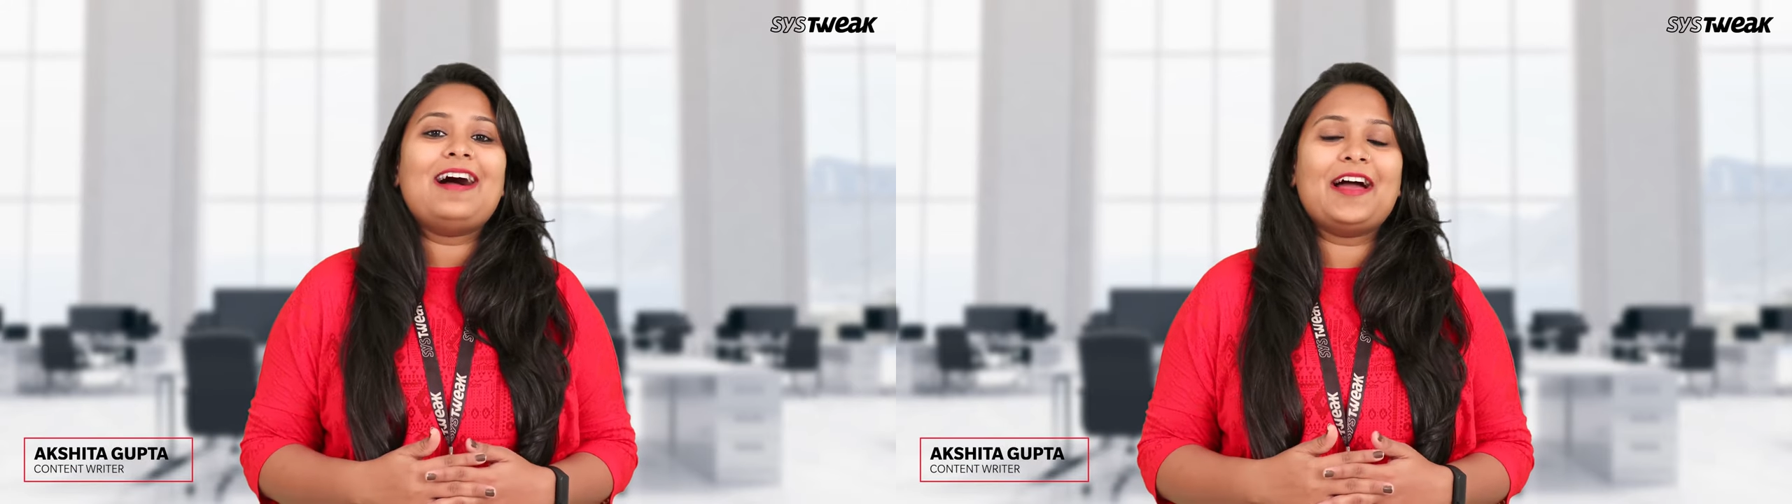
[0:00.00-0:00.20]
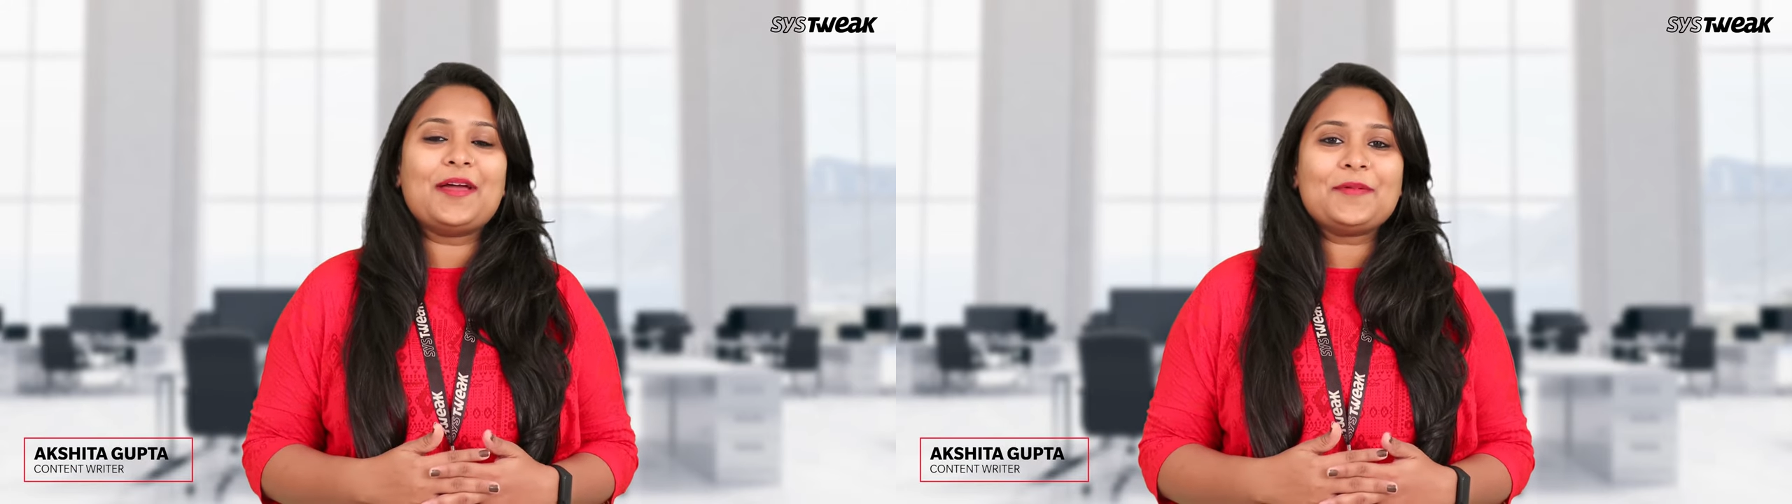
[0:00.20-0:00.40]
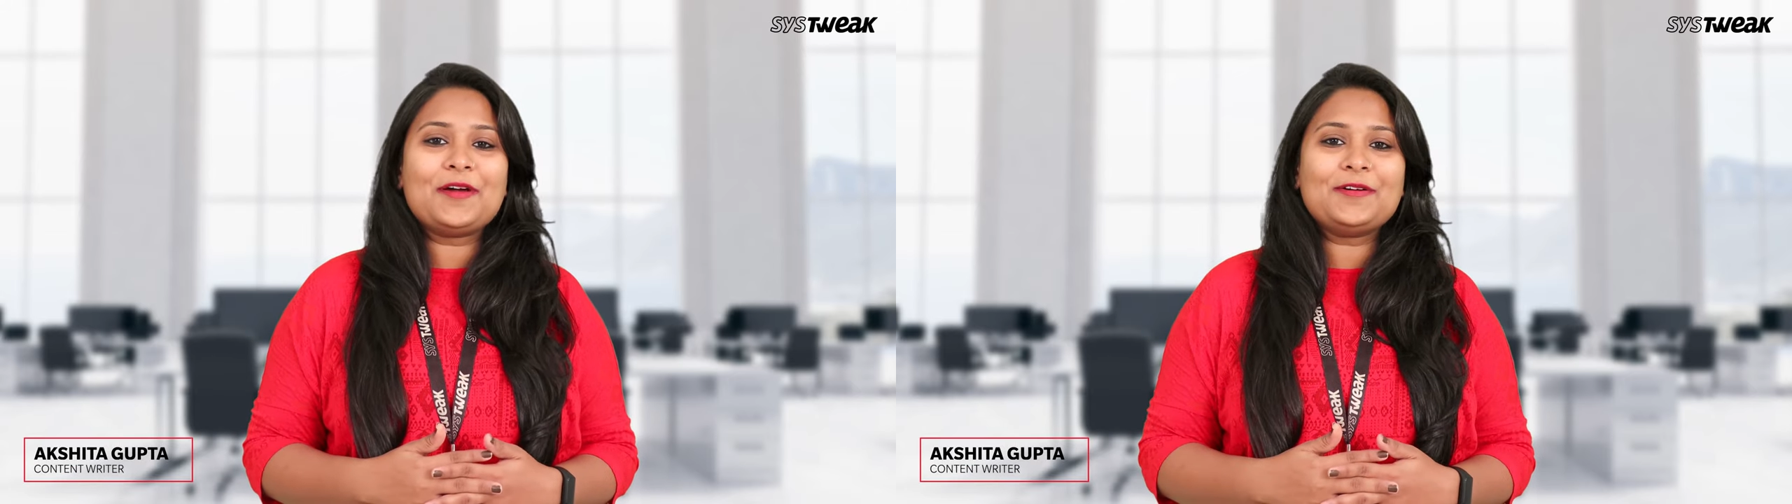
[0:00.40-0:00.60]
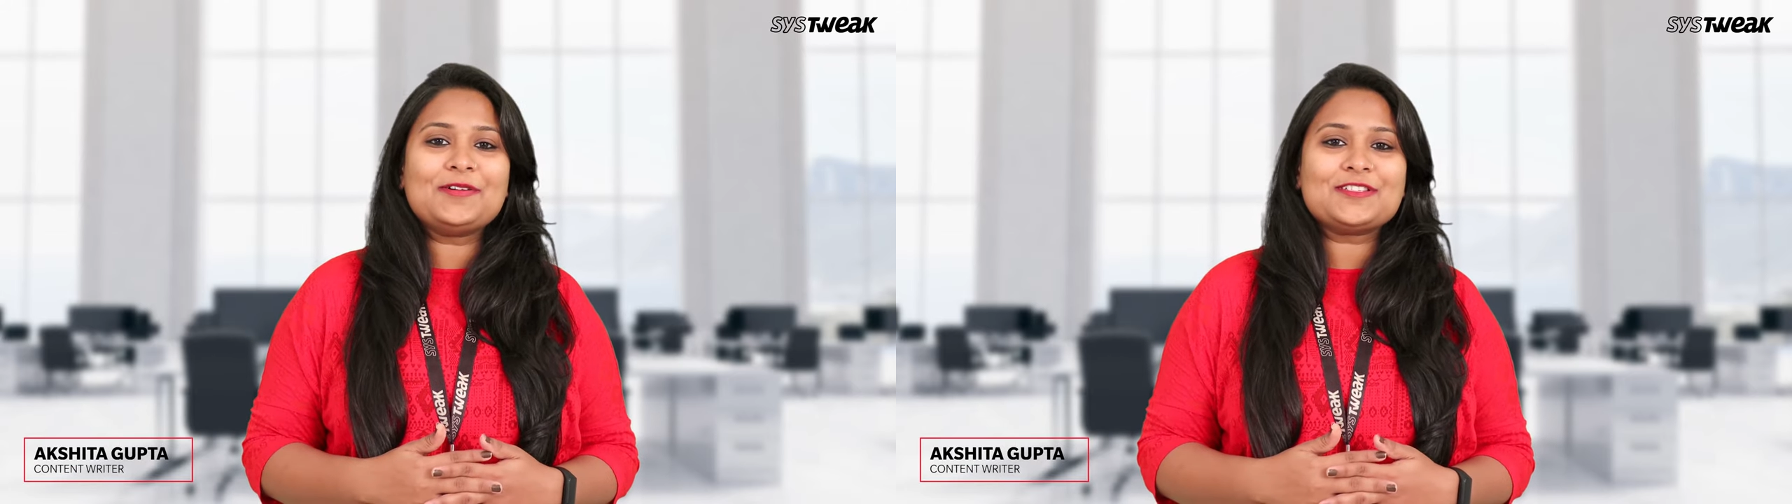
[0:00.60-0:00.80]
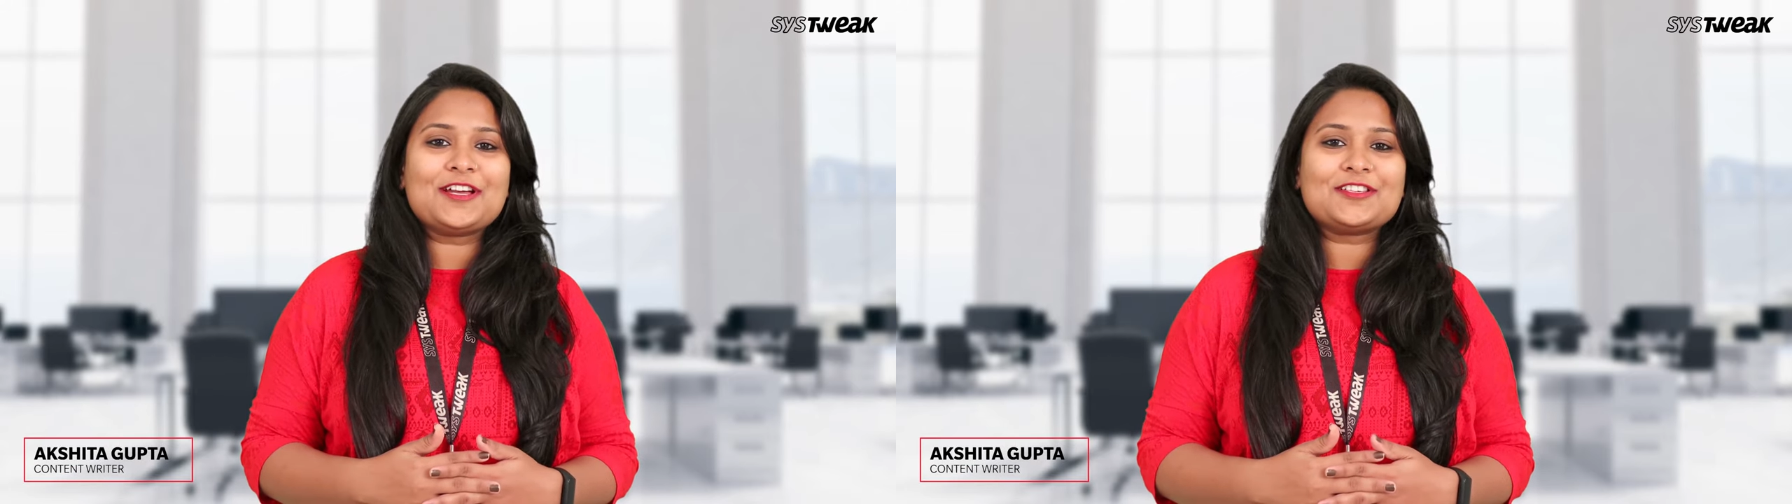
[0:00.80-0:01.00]
I am your
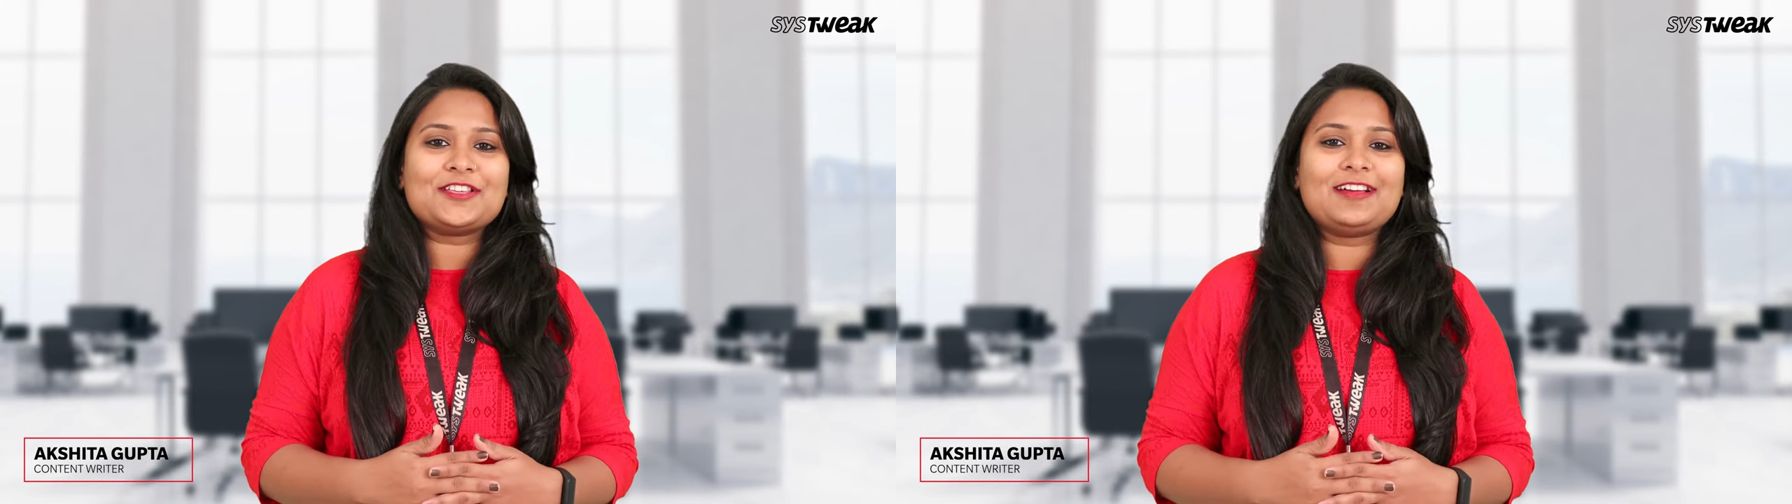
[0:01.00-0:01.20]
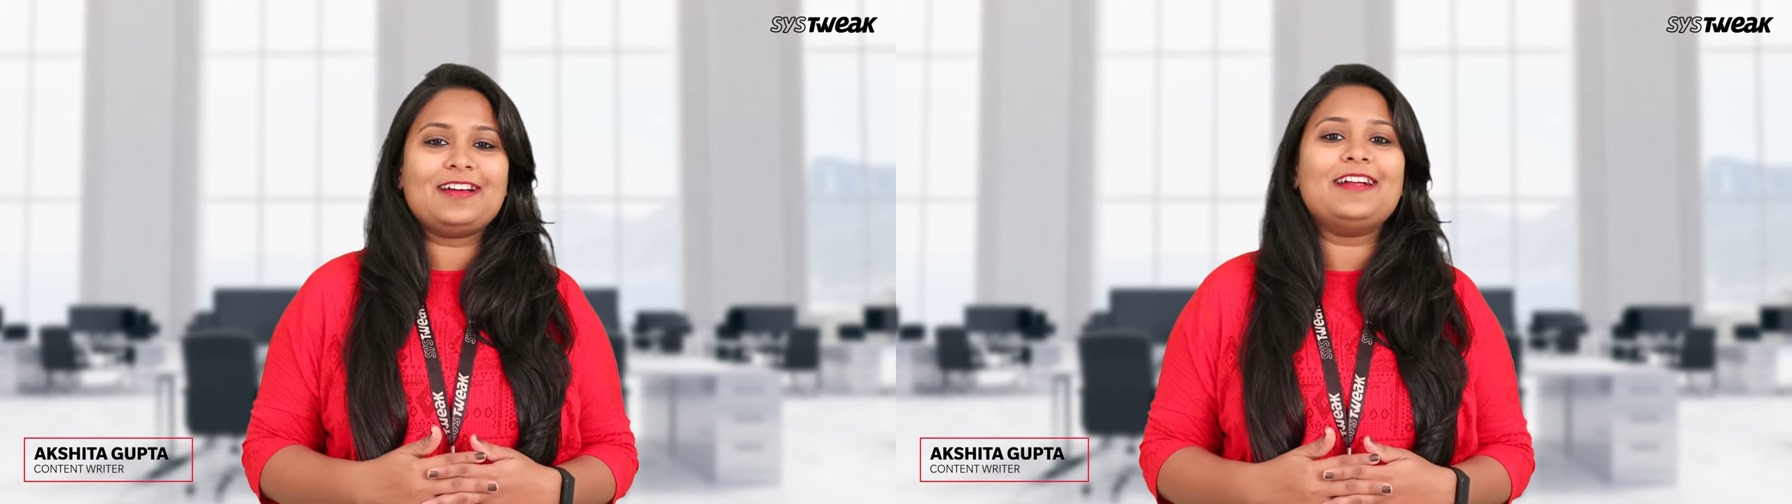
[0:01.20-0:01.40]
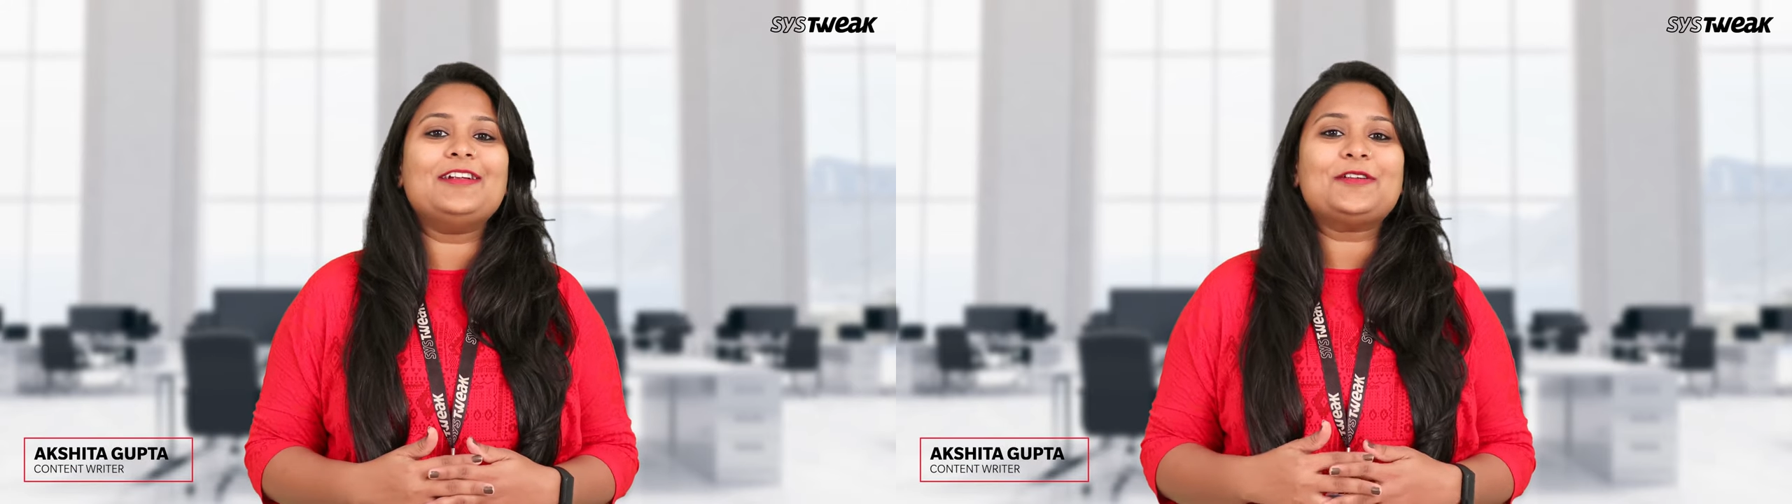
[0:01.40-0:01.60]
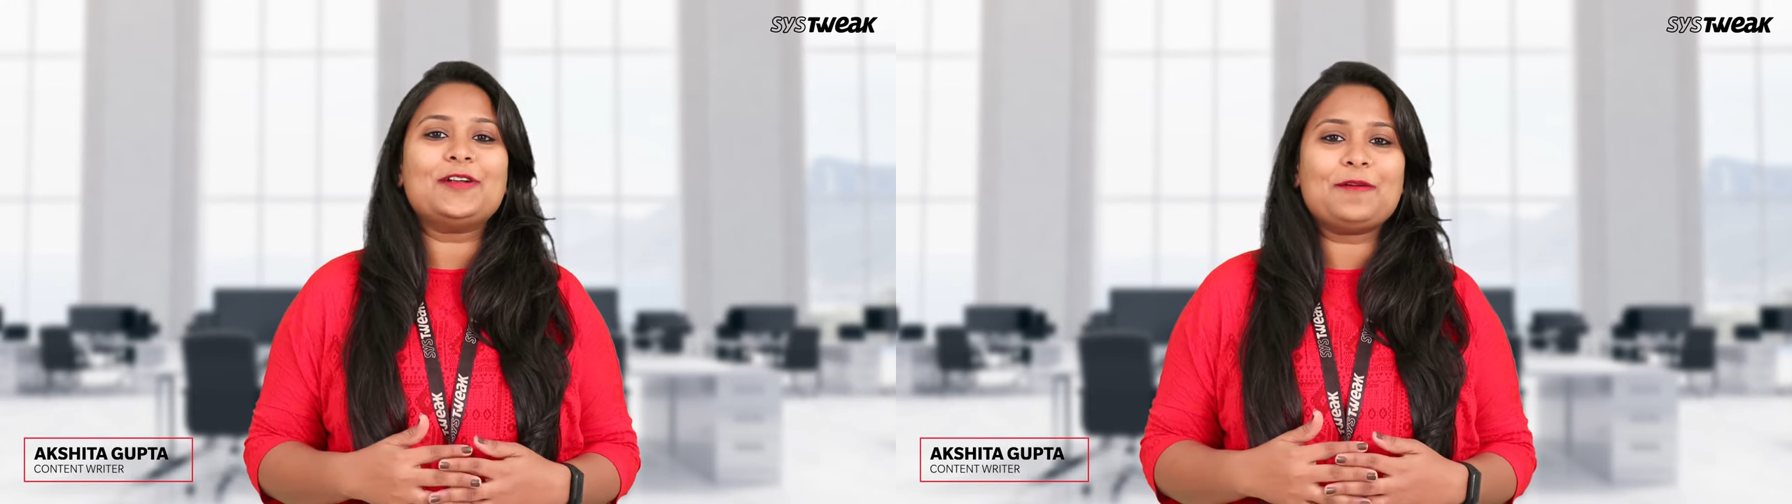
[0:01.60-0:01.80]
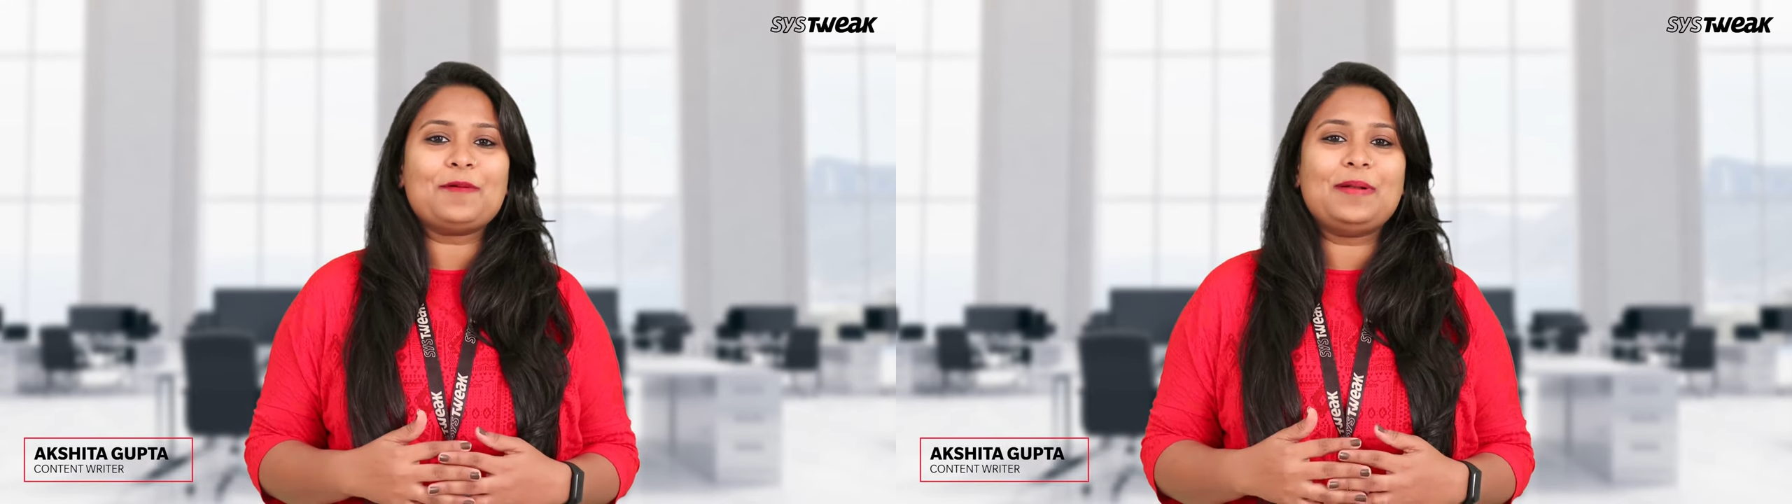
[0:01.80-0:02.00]
host Akshata and today